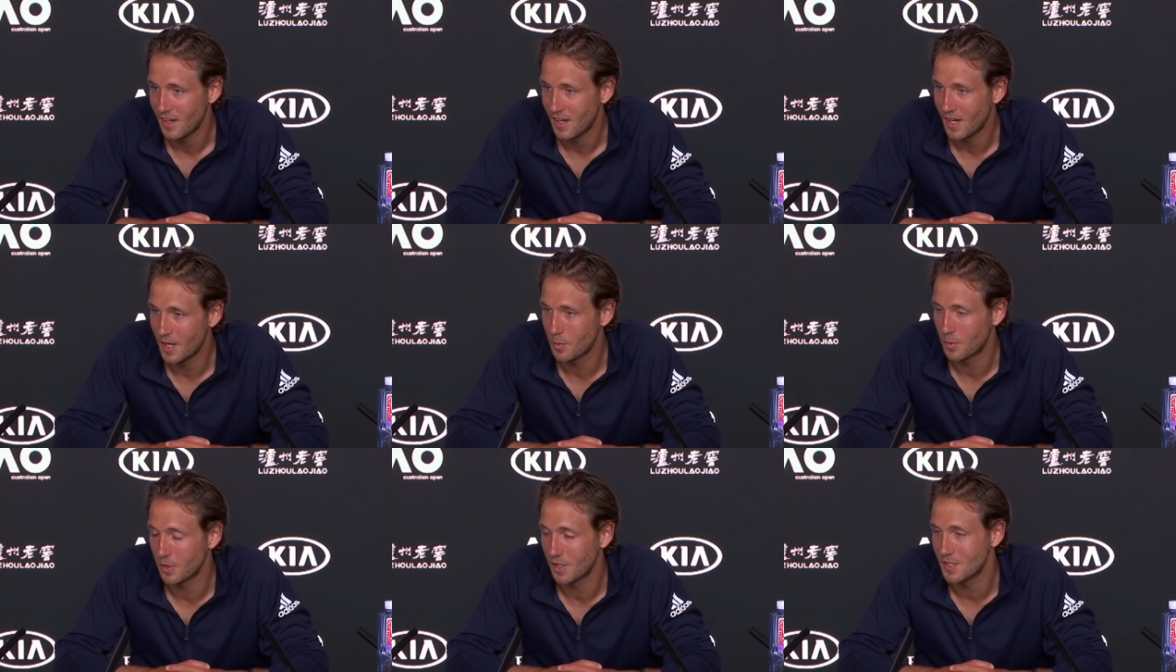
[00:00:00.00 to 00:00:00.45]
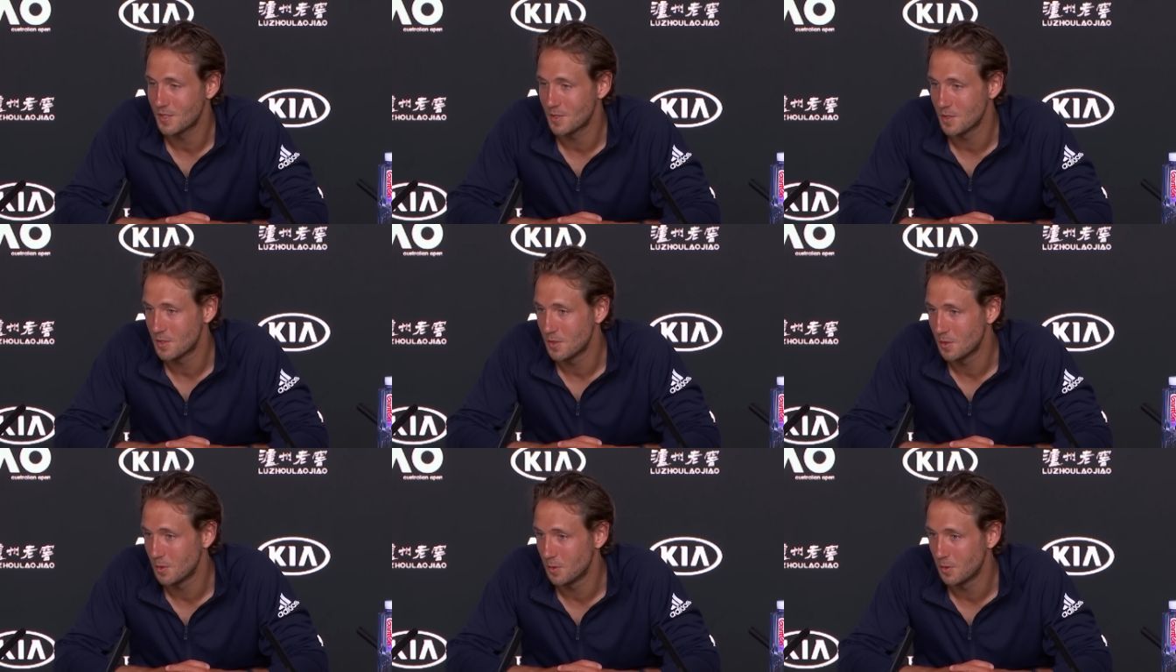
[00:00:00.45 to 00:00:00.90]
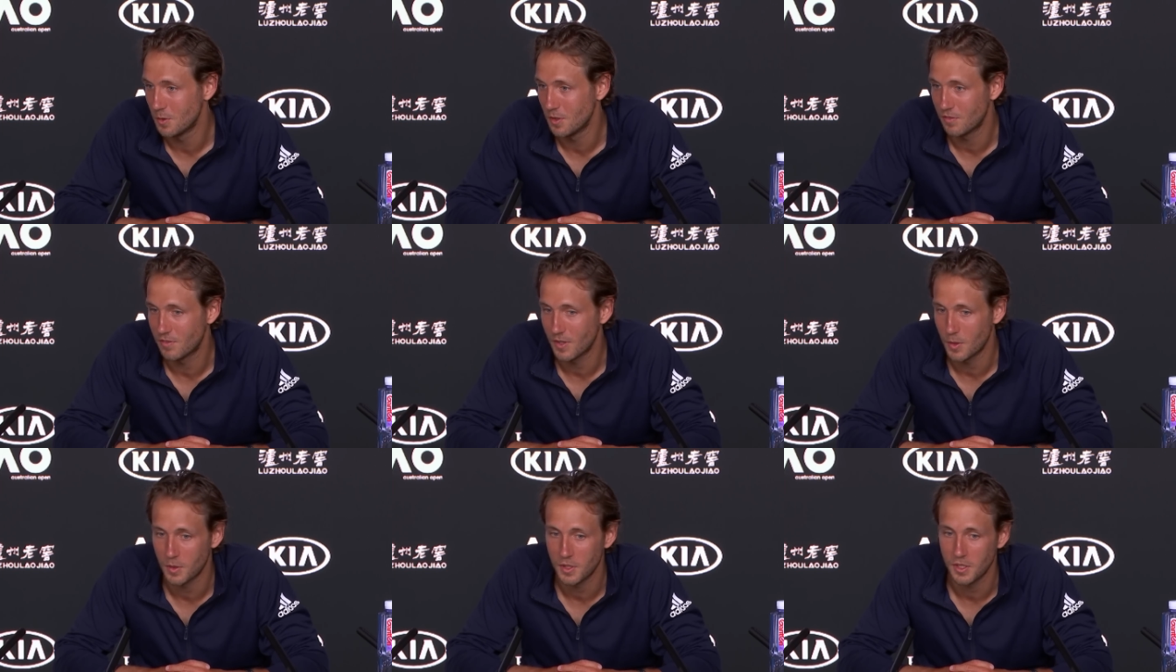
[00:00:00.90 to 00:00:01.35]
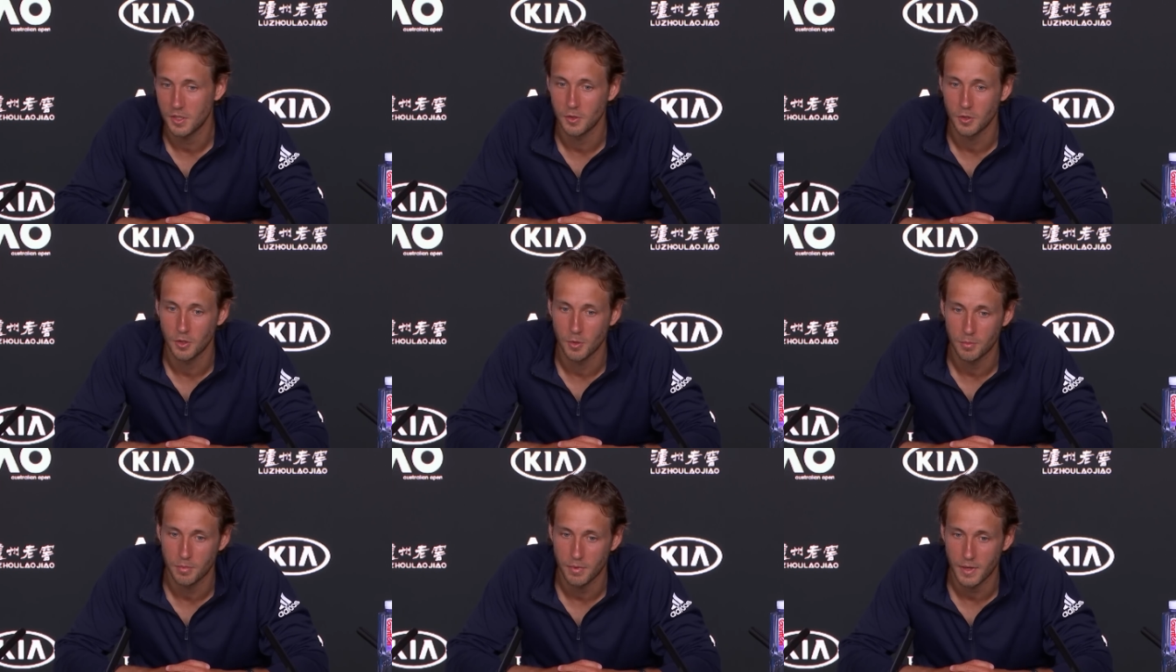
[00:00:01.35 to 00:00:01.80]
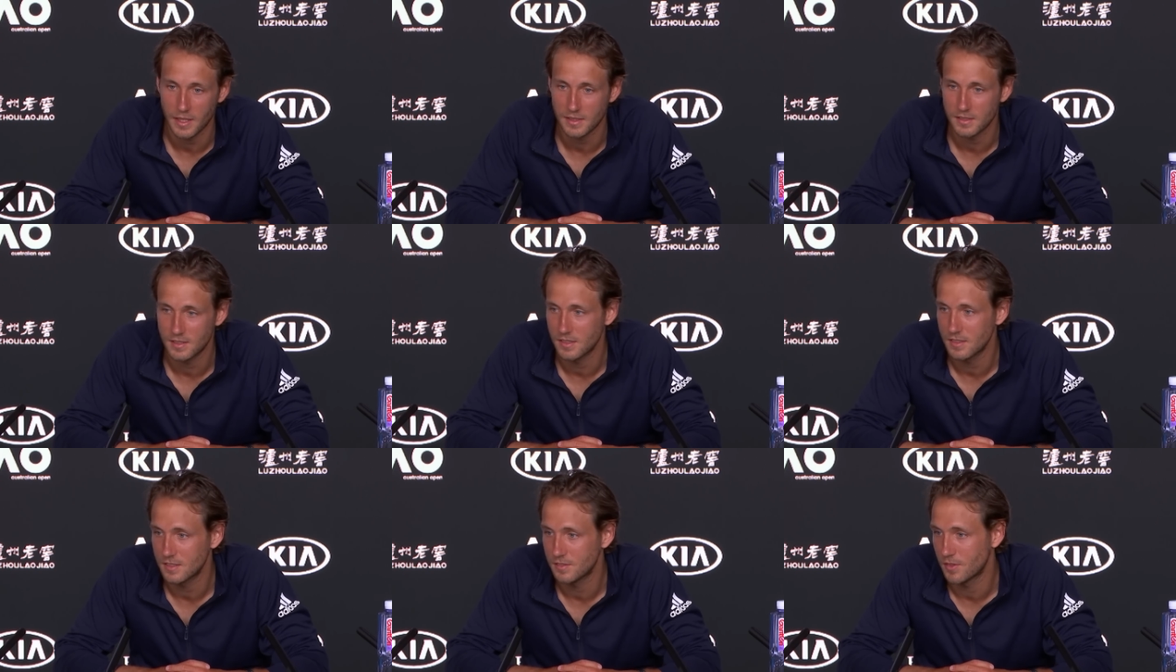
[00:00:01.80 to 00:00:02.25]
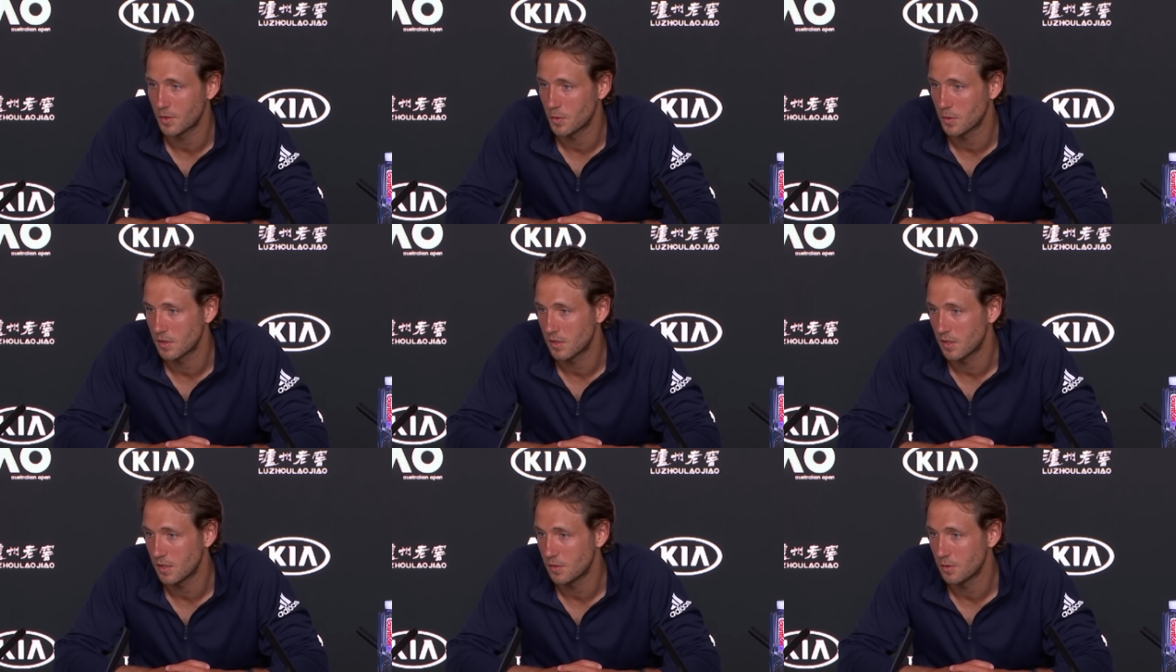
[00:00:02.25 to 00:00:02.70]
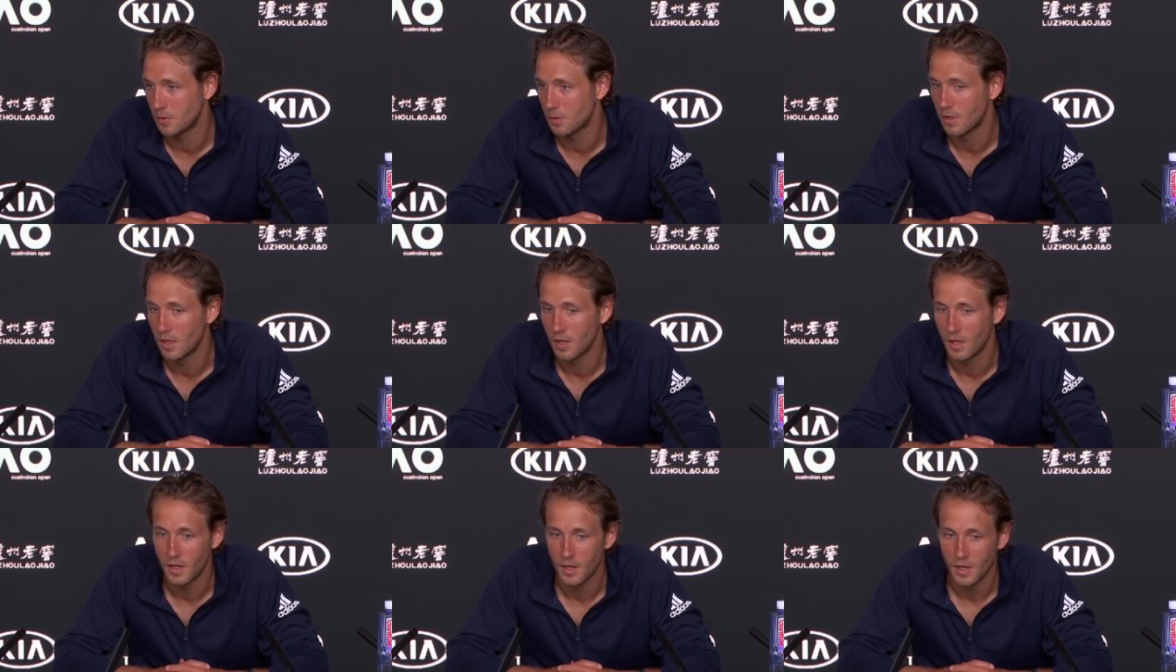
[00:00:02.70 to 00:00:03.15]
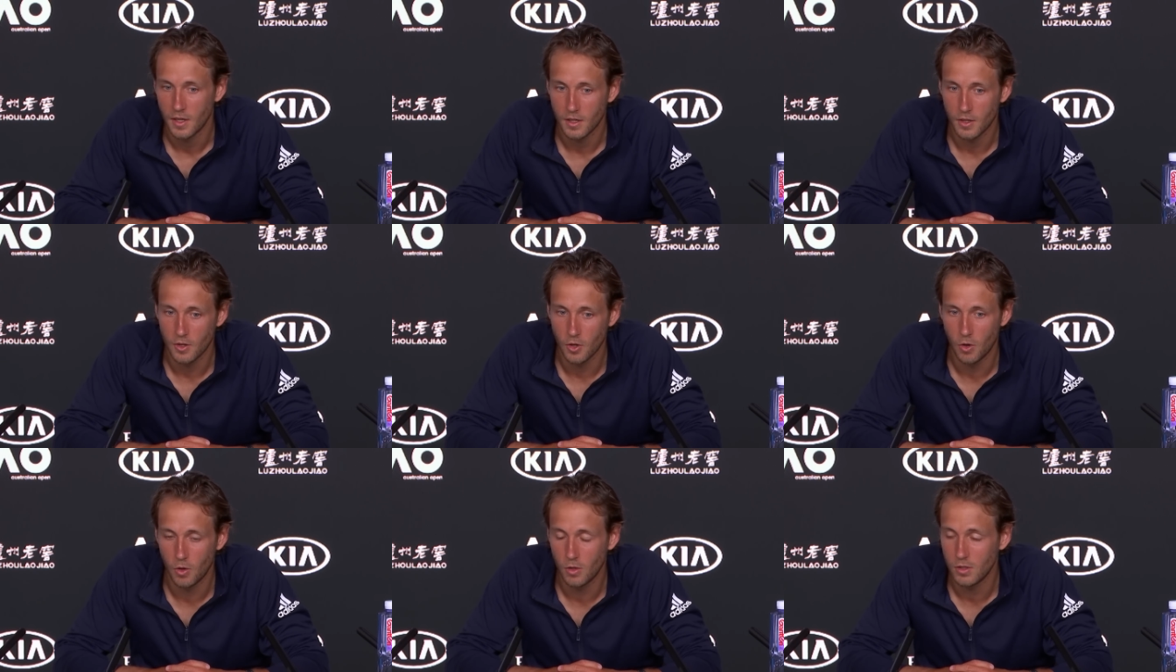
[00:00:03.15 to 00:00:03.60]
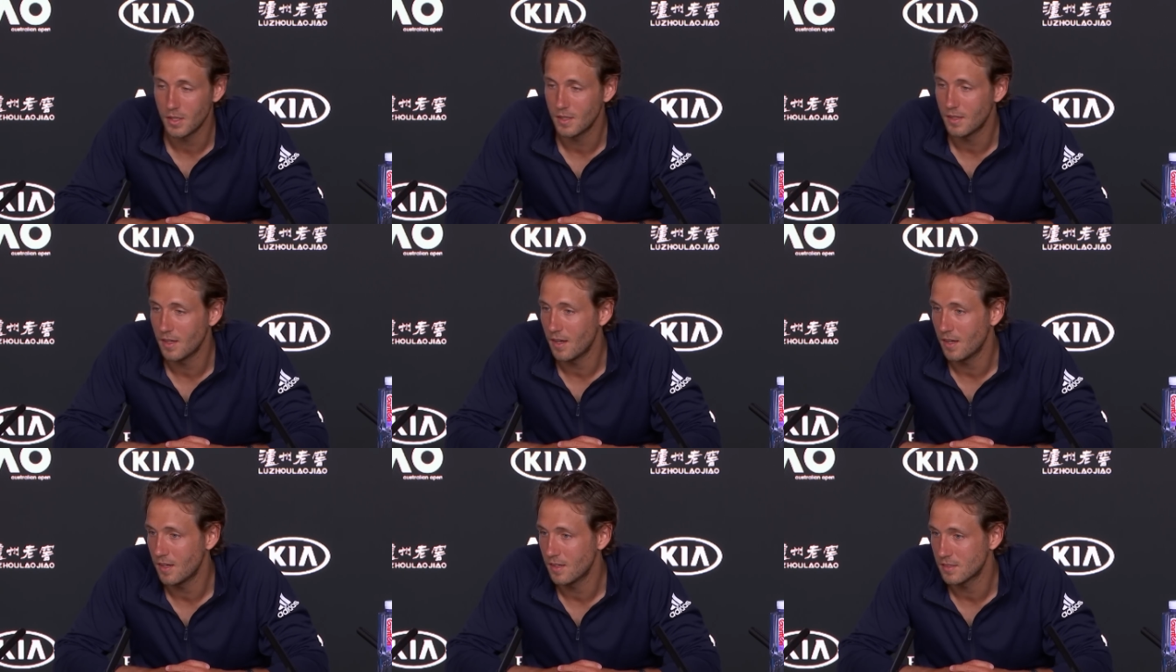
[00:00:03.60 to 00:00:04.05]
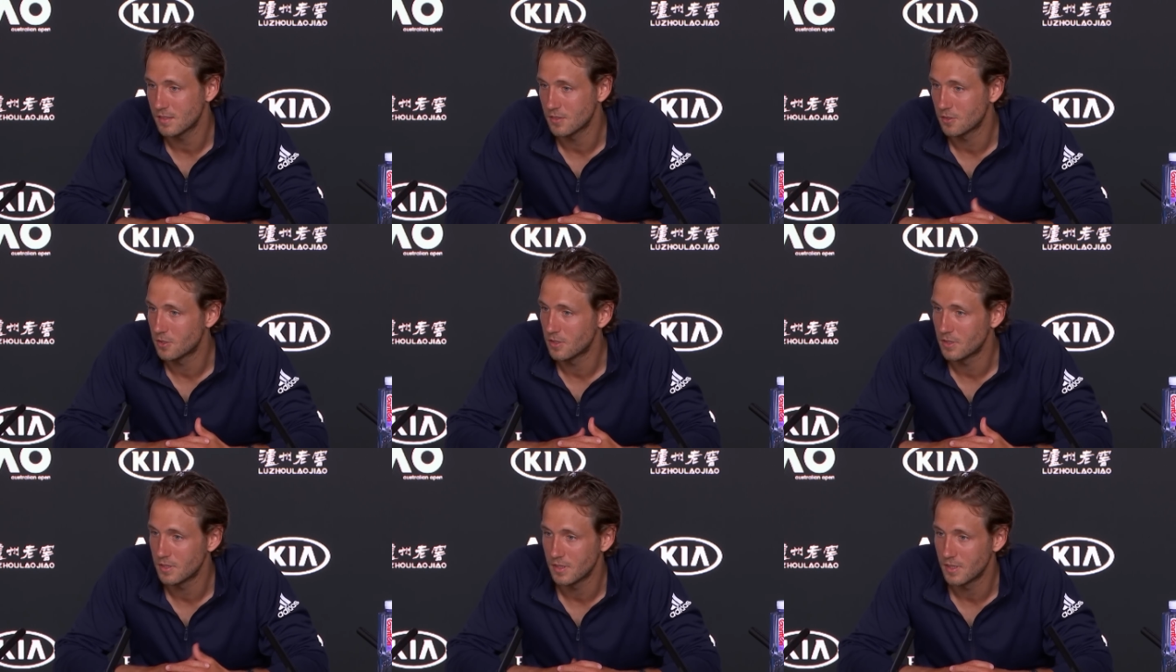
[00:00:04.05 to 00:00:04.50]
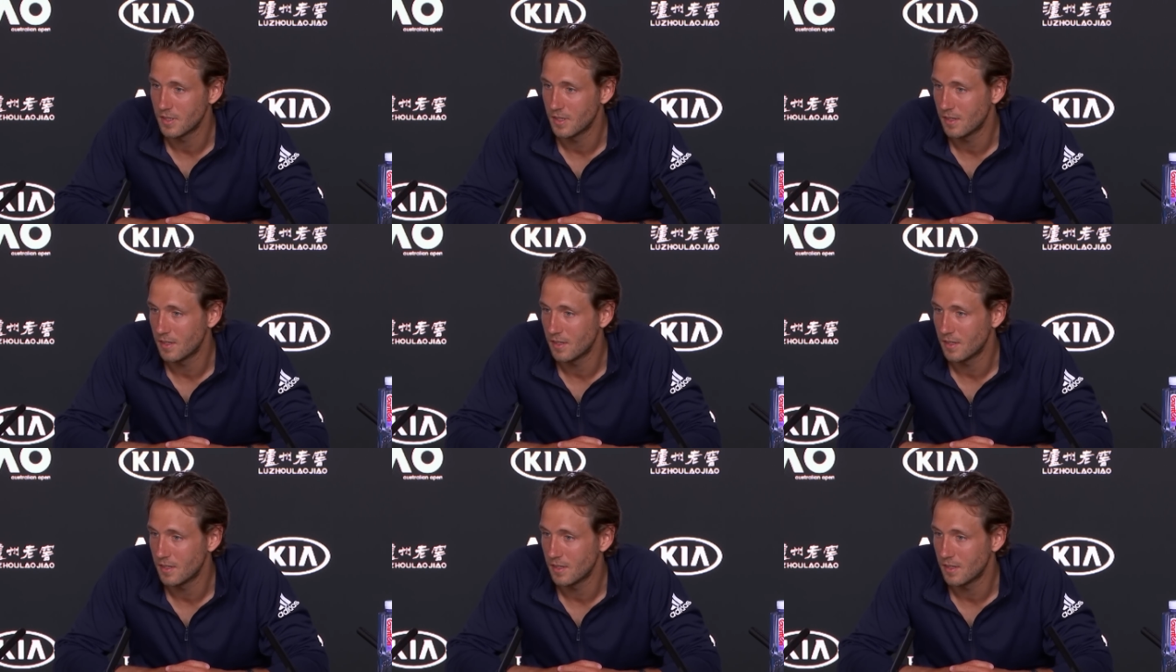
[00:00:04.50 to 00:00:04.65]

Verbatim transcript: i wanted to do if i wanted to go practice if i wanted to go holidays or